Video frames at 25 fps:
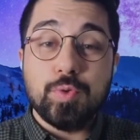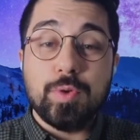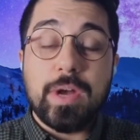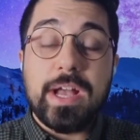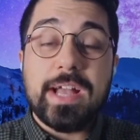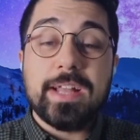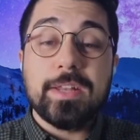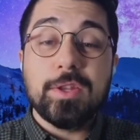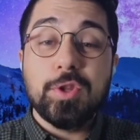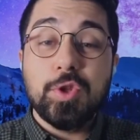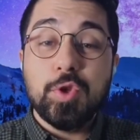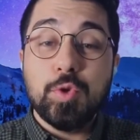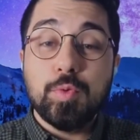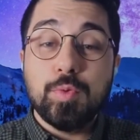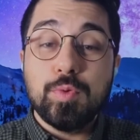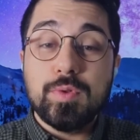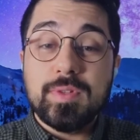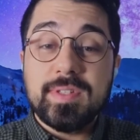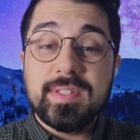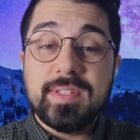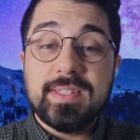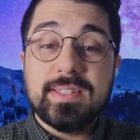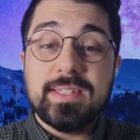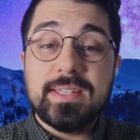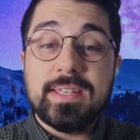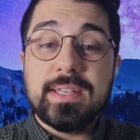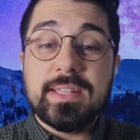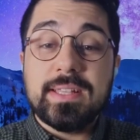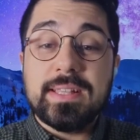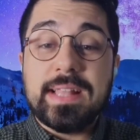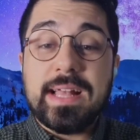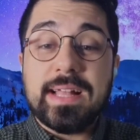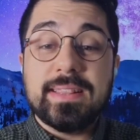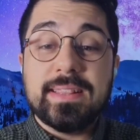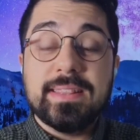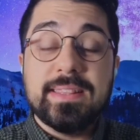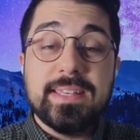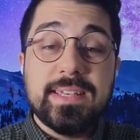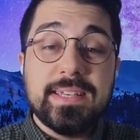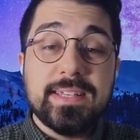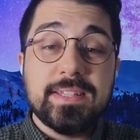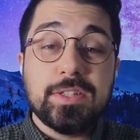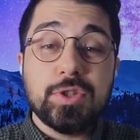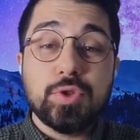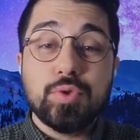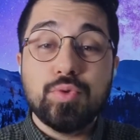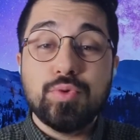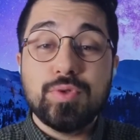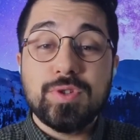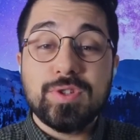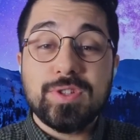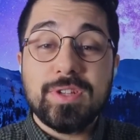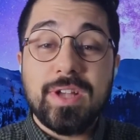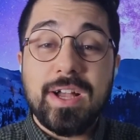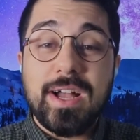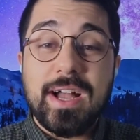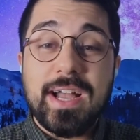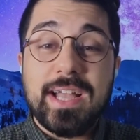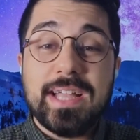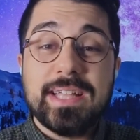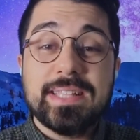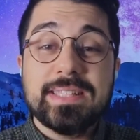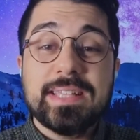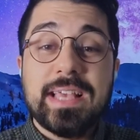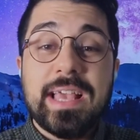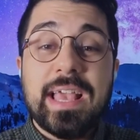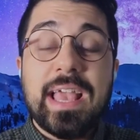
And you will see that these two sides